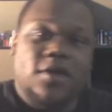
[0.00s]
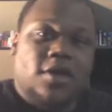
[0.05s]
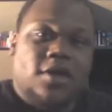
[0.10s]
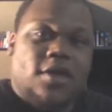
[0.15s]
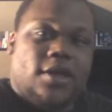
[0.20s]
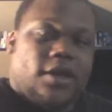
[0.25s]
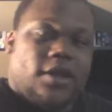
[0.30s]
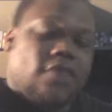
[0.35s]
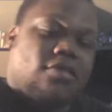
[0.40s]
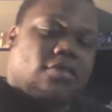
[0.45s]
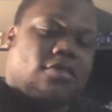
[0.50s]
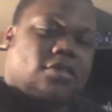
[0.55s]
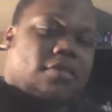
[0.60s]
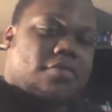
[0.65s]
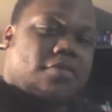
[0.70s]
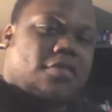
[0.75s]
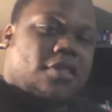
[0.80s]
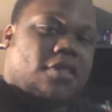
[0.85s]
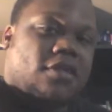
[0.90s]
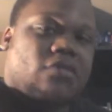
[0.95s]
unless it's
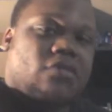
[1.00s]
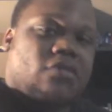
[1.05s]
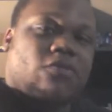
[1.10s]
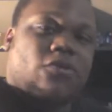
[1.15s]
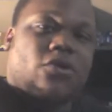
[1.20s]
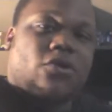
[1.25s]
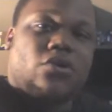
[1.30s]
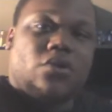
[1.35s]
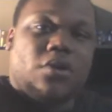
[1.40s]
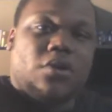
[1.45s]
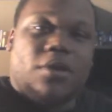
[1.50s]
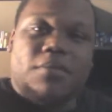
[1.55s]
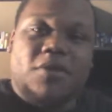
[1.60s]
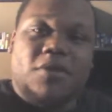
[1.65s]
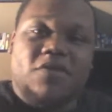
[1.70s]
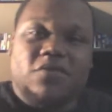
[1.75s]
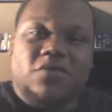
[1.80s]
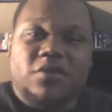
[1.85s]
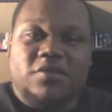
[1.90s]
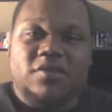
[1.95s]
something that's rare and I'm
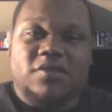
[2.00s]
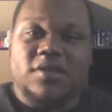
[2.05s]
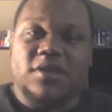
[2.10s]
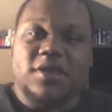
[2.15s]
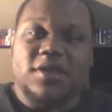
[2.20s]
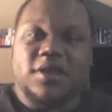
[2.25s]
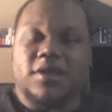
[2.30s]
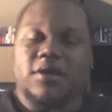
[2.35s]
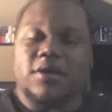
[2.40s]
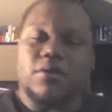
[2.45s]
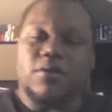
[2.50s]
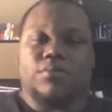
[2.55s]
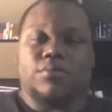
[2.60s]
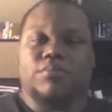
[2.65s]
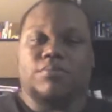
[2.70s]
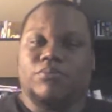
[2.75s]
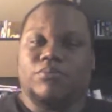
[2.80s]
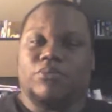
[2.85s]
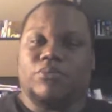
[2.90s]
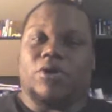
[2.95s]
never going to see it again. I'll
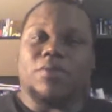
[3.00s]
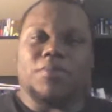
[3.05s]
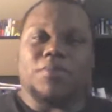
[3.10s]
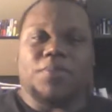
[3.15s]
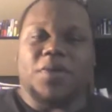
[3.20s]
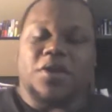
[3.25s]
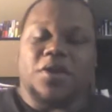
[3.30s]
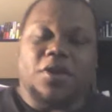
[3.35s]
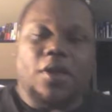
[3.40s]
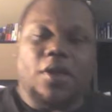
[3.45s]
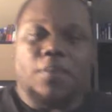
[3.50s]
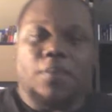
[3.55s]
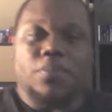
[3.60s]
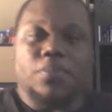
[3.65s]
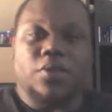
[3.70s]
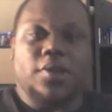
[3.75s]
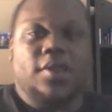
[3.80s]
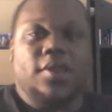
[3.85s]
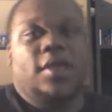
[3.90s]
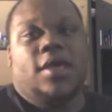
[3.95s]
probably pick it up,
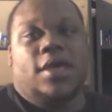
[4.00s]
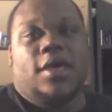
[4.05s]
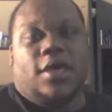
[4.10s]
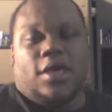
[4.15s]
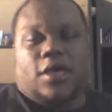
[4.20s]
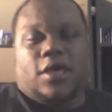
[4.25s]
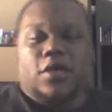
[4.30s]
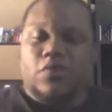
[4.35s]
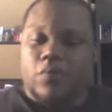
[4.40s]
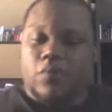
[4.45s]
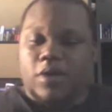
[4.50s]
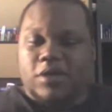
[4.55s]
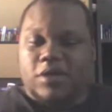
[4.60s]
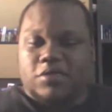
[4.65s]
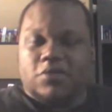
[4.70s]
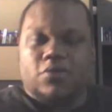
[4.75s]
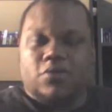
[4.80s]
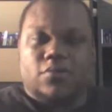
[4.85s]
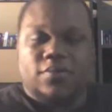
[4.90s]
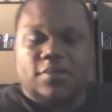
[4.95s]
but
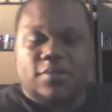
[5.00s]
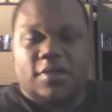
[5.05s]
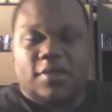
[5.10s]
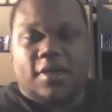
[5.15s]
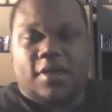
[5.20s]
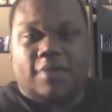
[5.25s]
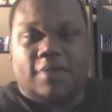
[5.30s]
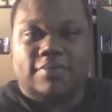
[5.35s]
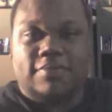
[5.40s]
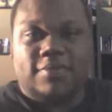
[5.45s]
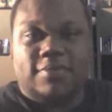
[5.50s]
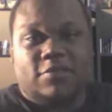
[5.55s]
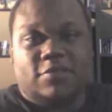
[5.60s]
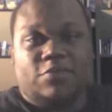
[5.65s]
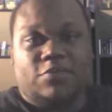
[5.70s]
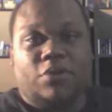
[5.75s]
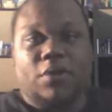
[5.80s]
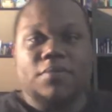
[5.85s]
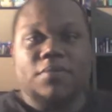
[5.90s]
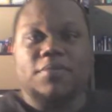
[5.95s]
otherwise, so yeah, this will
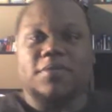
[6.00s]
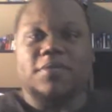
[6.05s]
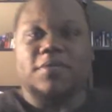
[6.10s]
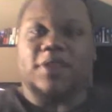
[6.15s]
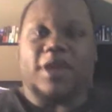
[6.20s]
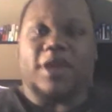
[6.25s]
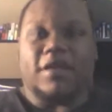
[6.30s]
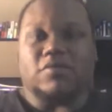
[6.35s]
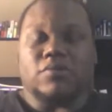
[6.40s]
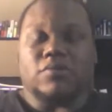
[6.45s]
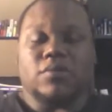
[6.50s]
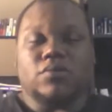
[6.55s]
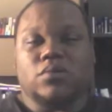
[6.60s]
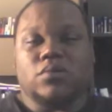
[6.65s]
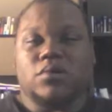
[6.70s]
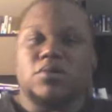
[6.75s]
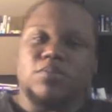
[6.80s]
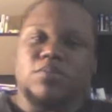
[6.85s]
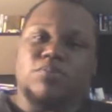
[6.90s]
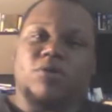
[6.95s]
probably be the last one where
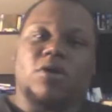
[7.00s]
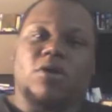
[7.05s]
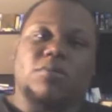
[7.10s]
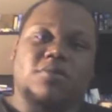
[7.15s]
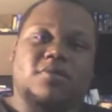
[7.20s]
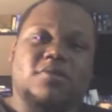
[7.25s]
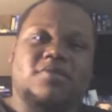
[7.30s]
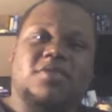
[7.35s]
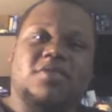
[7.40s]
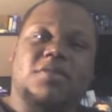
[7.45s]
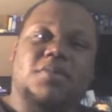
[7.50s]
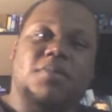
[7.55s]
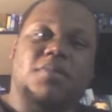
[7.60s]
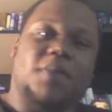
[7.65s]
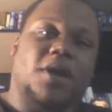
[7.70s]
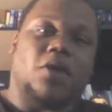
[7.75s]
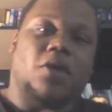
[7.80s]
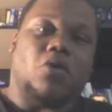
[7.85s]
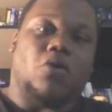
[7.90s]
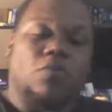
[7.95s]
you probably see me
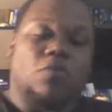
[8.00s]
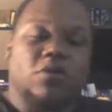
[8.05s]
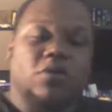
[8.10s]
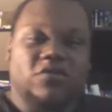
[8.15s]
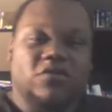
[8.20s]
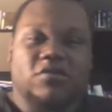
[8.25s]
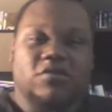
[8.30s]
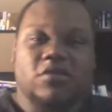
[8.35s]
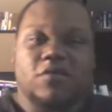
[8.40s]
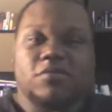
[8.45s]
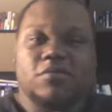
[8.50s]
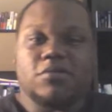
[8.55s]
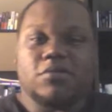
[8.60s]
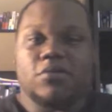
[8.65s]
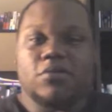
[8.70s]
buy a whole bunch of stuff. So